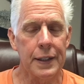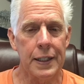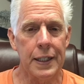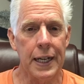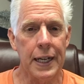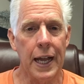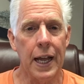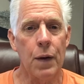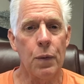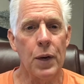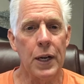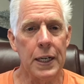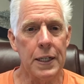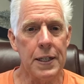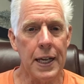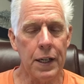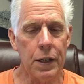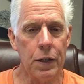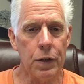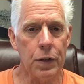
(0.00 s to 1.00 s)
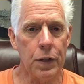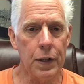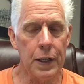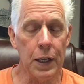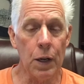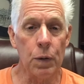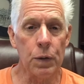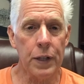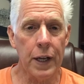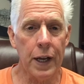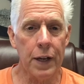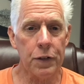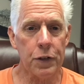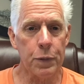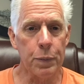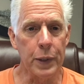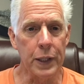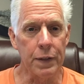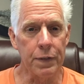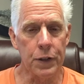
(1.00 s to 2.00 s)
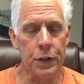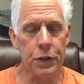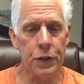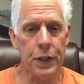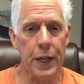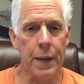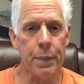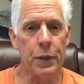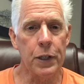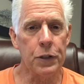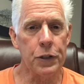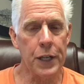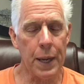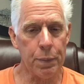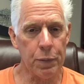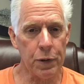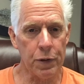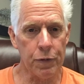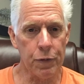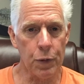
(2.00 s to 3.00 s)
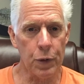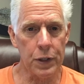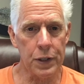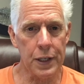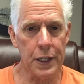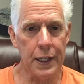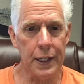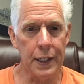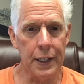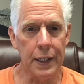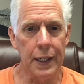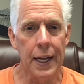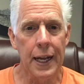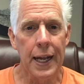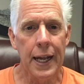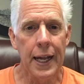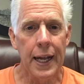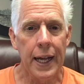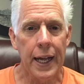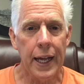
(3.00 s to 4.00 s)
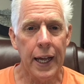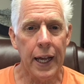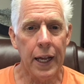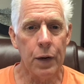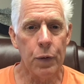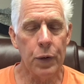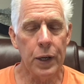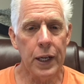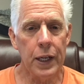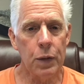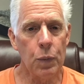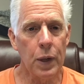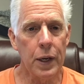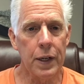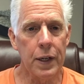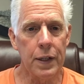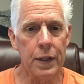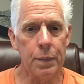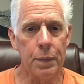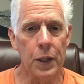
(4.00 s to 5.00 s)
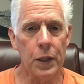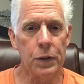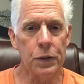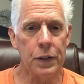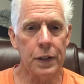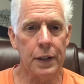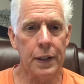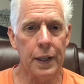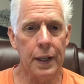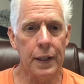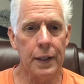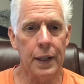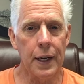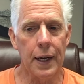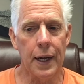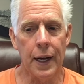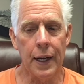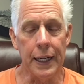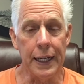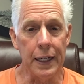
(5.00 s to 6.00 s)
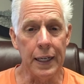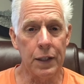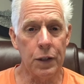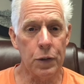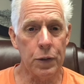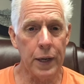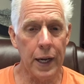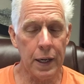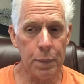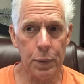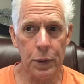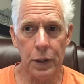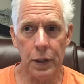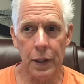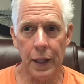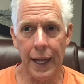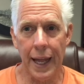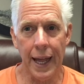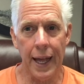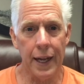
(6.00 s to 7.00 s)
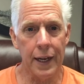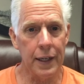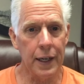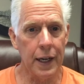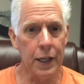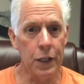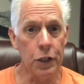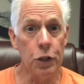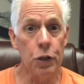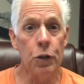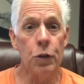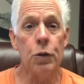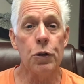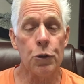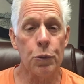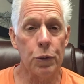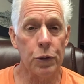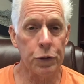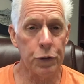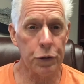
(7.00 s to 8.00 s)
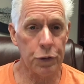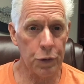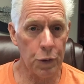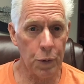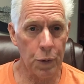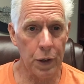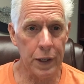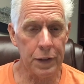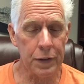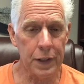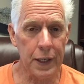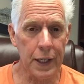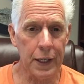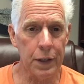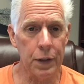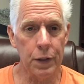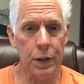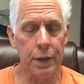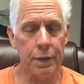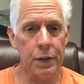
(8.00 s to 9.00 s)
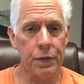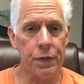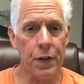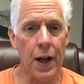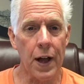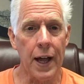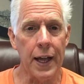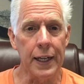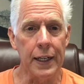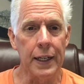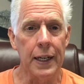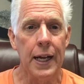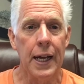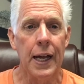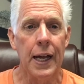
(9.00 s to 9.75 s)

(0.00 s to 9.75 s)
Today I want to take you to the Old Testament, 1 Samuel chapter 14, and read one of the most incredible and unusual stories that you'll ever find